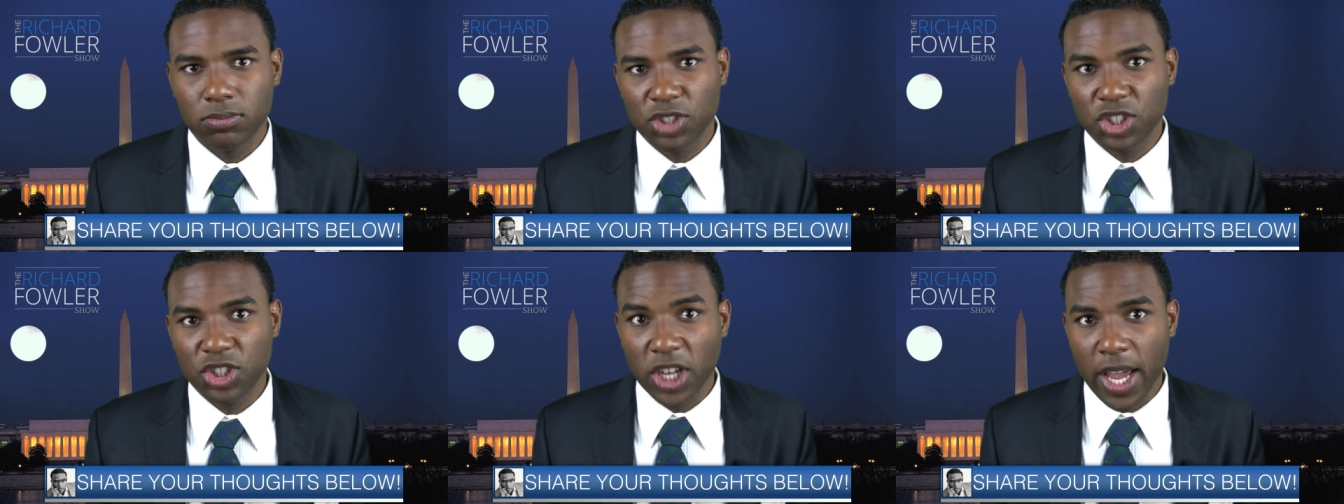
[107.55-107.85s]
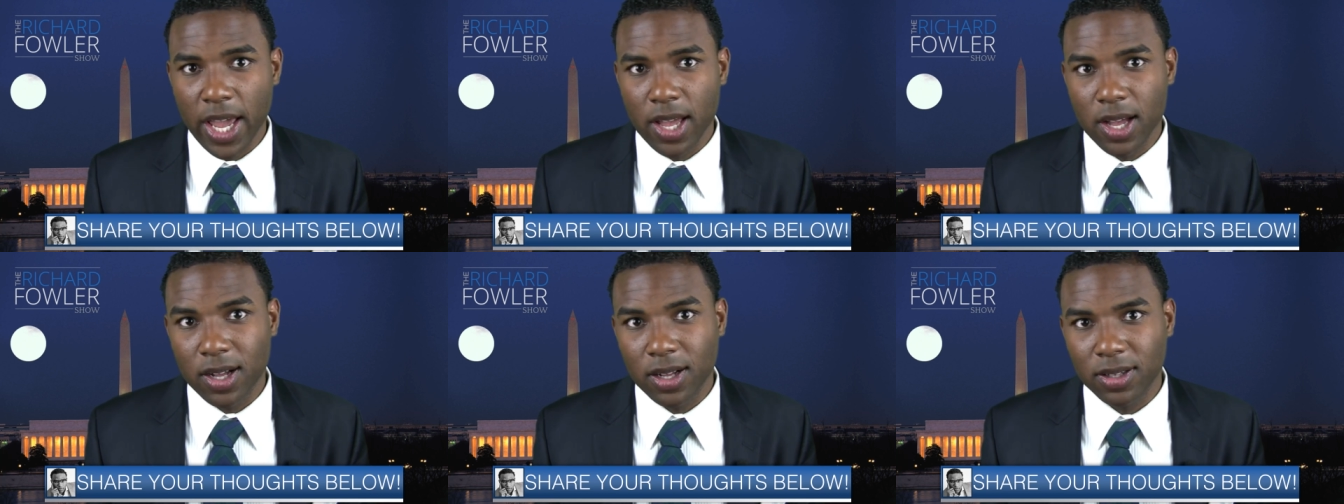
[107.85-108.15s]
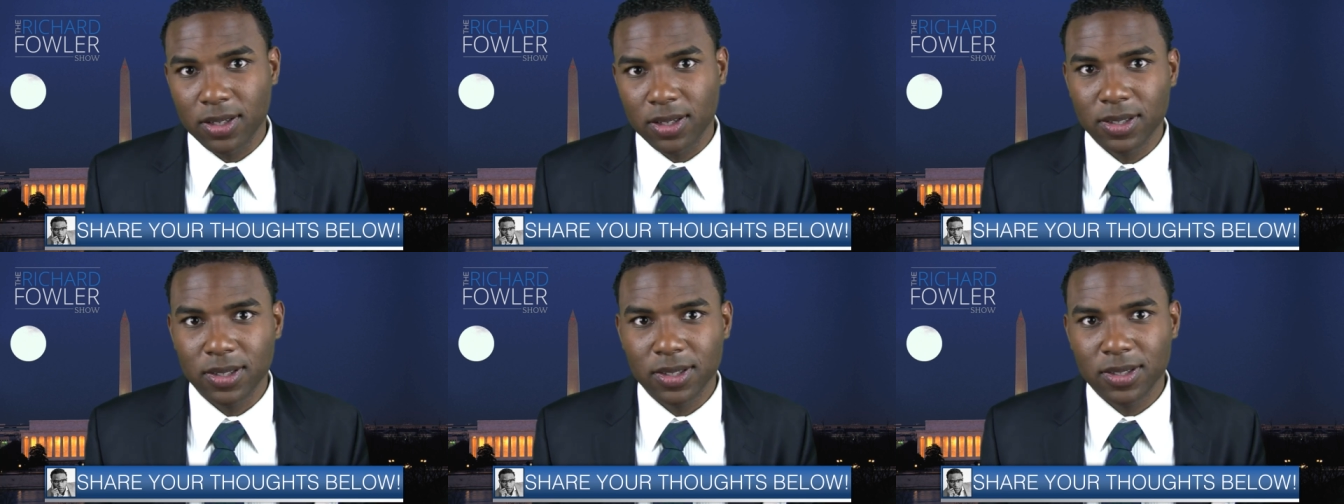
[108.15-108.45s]

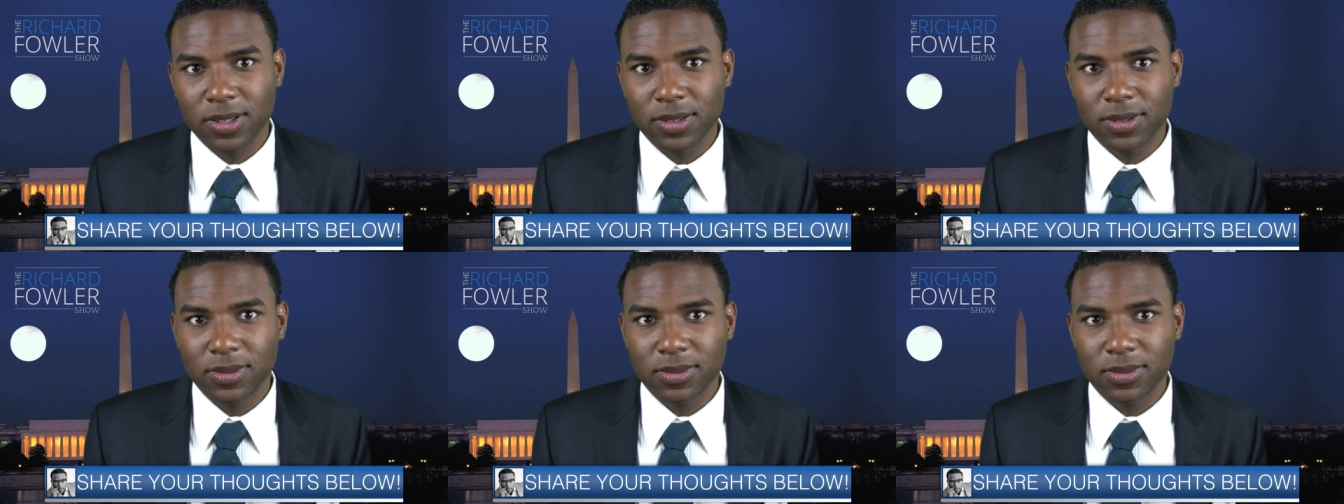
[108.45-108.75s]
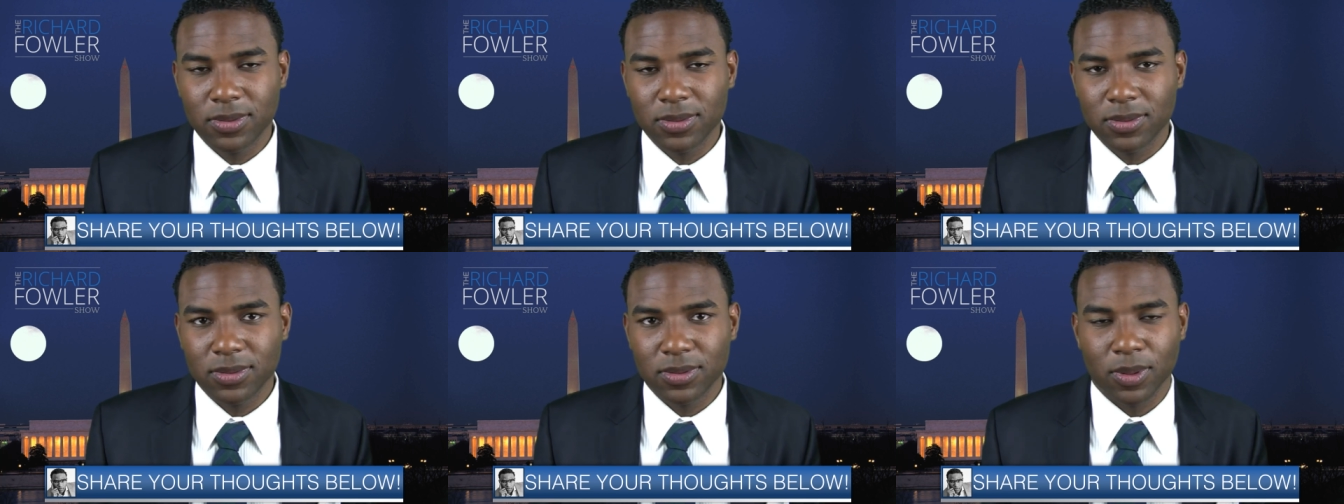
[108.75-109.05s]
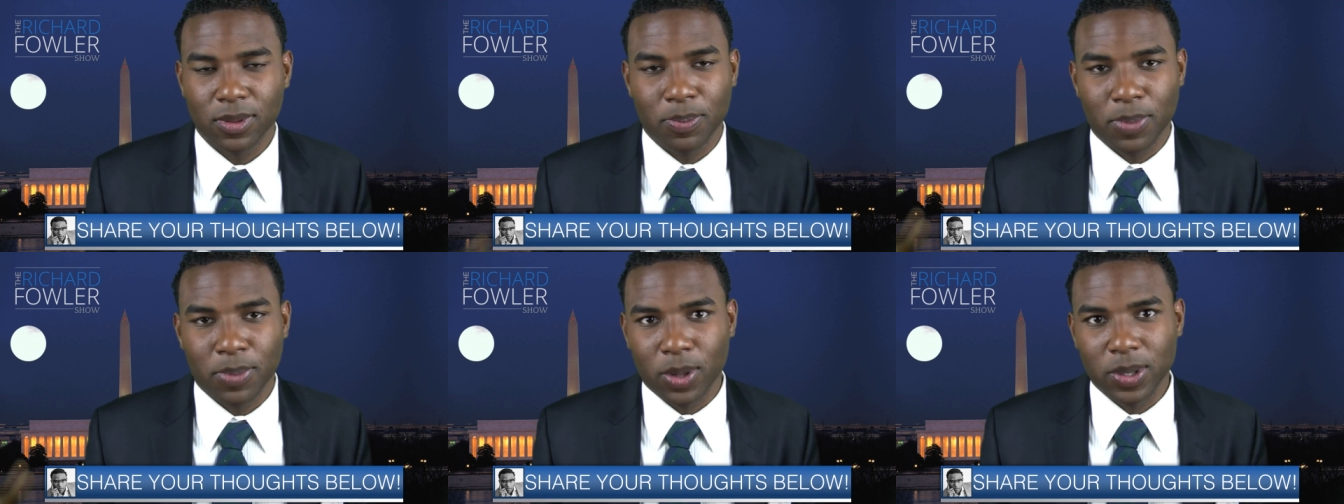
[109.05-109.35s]
jail,
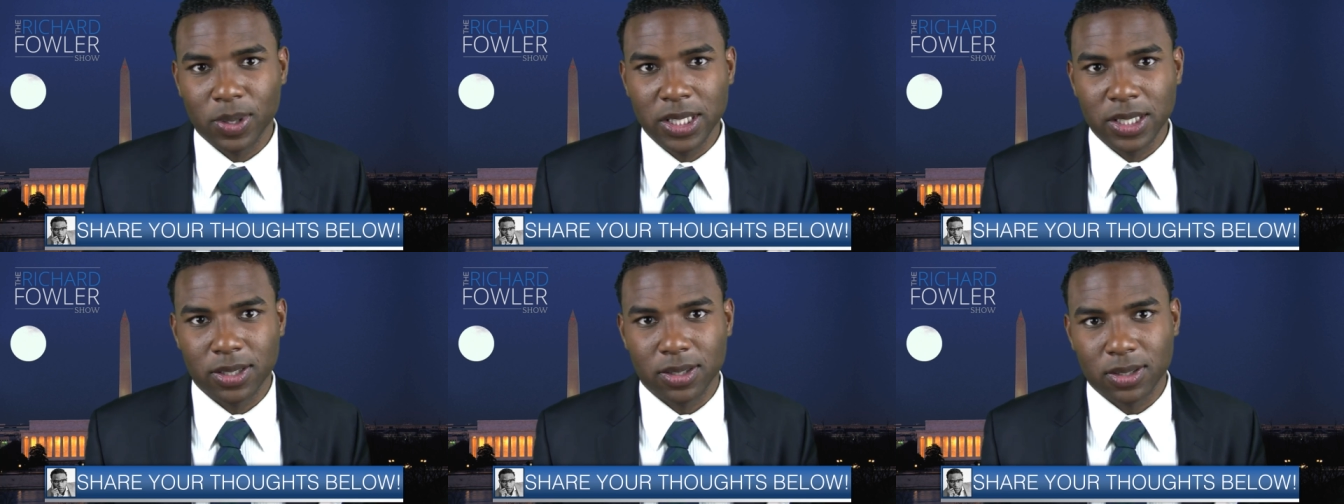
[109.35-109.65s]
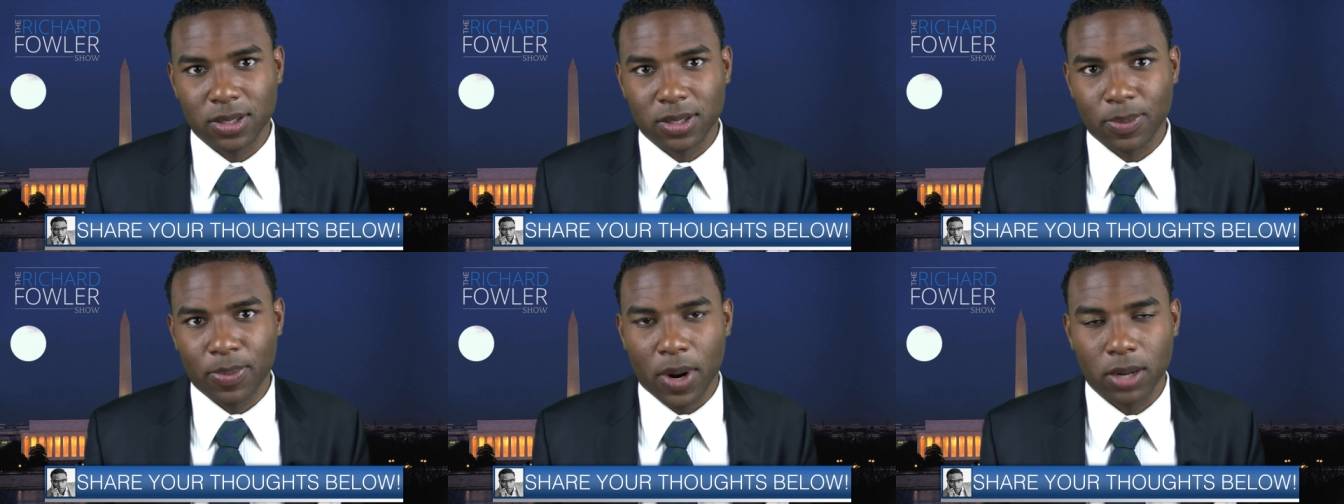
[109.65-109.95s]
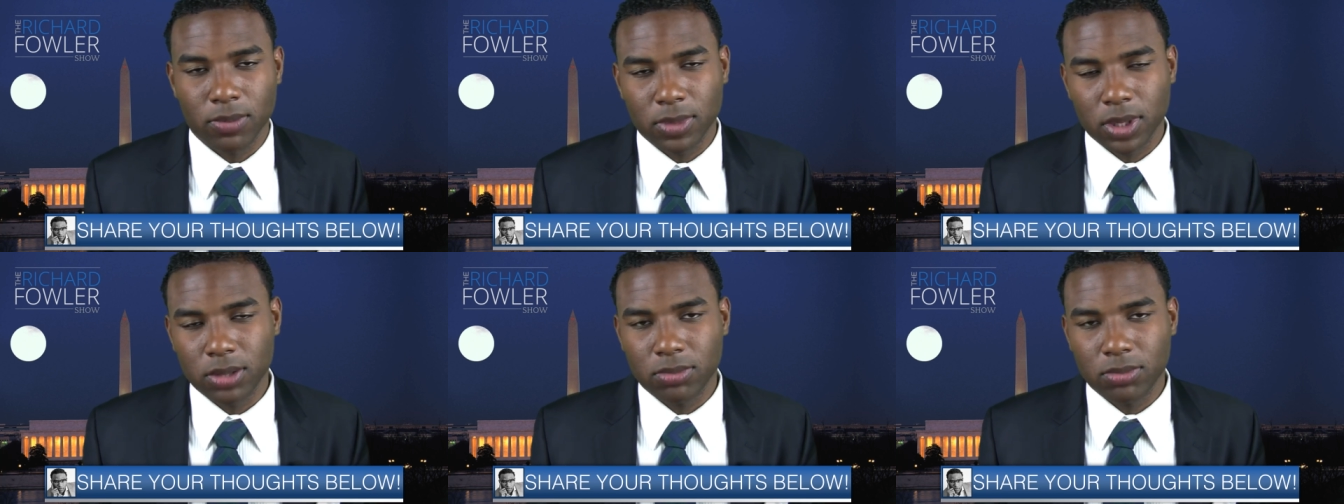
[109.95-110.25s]
police
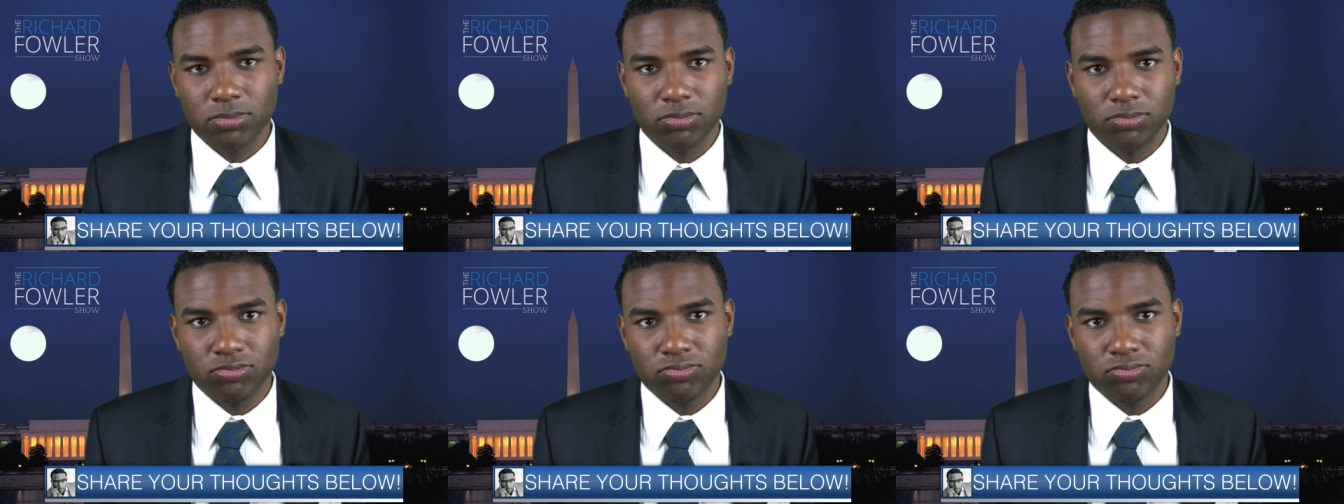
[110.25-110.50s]
department,